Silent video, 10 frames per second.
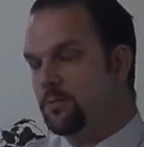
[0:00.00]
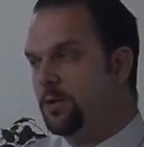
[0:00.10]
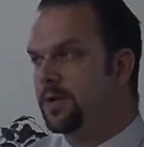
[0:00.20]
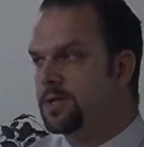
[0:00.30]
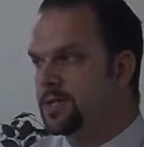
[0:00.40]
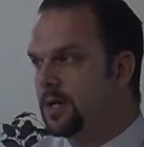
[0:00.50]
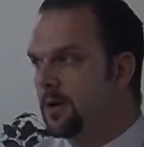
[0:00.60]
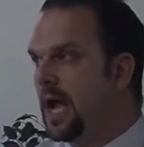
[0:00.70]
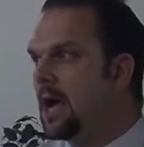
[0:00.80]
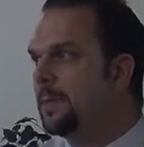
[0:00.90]
When you
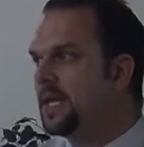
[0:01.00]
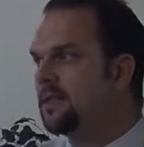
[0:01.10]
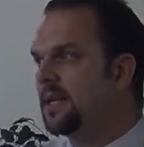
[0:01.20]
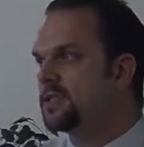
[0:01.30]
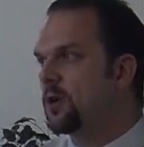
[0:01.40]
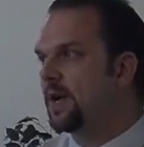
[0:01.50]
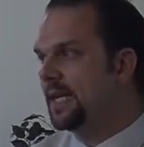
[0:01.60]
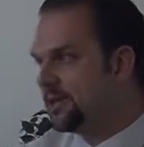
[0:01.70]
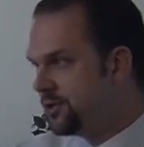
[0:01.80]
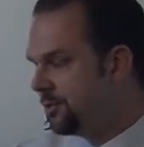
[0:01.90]
consider how many things are
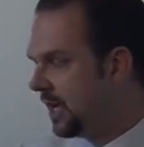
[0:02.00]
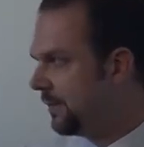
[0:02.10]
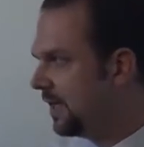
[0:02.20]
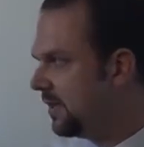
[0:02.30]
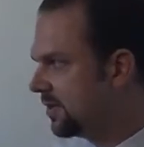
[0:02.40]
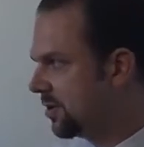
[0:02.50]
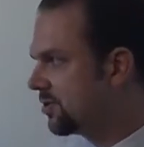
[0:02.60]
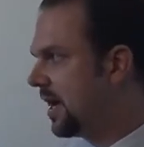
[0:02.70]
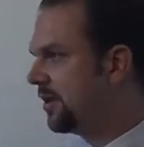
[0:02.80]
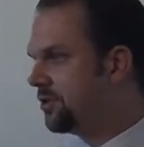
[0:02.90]
against you, how many things are
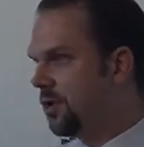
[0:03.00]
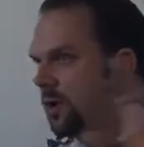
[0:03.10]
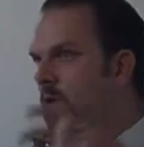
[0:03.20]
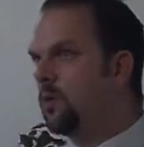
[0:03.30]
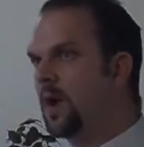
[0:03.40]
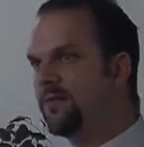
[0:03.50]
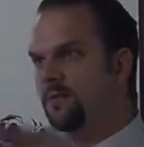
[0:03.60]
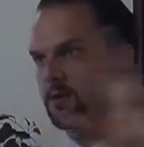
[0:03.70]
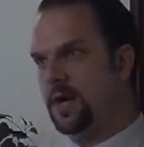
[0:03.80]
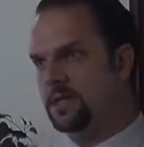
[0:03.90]
trying to draw you away
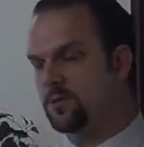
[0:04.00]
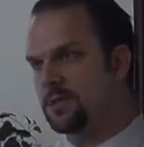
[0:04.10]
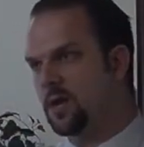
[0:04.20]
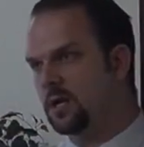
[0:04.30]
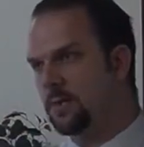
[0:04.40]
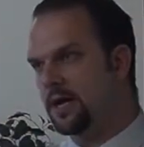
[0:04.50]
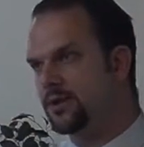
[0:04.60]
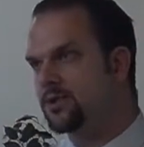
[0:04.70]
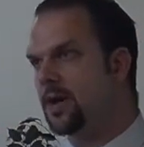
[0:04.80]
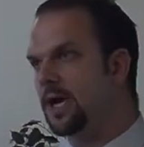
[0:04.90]
from Christ. We talked about
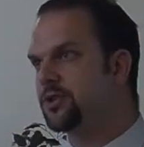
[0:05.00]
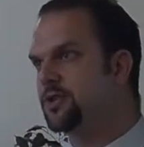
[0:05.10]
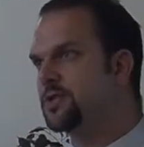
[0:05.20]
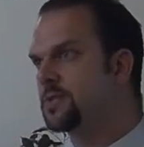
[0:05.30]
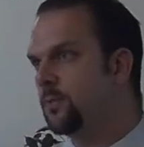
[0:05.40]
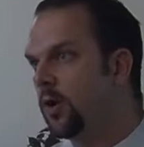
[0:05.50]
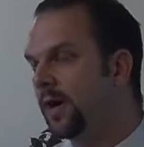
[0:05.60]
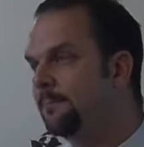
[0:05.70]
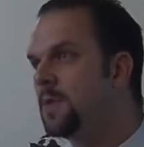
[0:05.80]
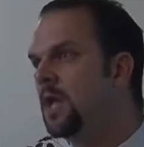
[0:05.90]
distractions this
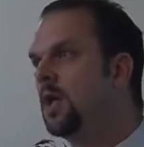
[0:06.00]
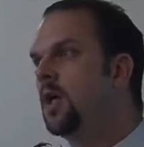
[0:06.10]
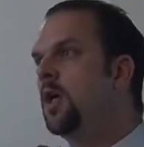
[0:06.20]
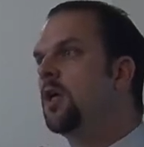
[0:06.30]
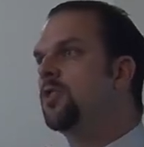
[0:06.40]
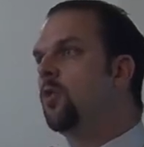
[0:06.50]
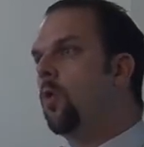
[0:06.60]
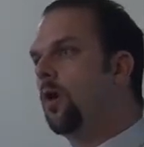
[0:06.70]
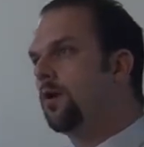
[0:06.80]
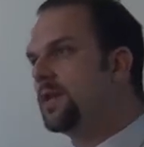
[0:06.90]
morning. The
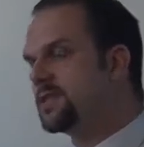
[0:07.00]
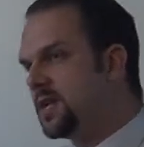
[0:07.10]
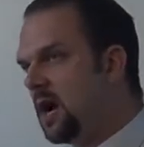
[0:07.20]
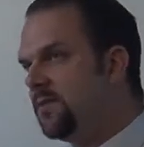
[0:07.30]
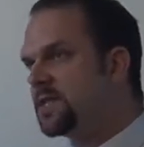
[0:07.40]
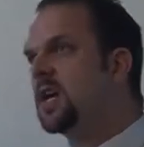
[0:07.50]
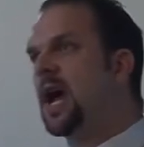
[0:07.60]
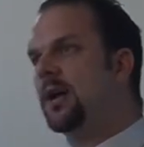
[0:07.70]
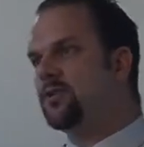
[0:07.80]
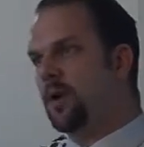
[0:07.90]
world itself is
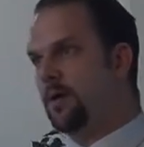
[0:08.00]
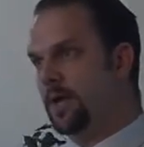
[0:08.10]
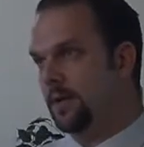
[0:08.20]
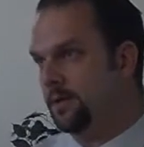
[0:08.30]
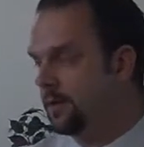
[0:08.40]
contrary.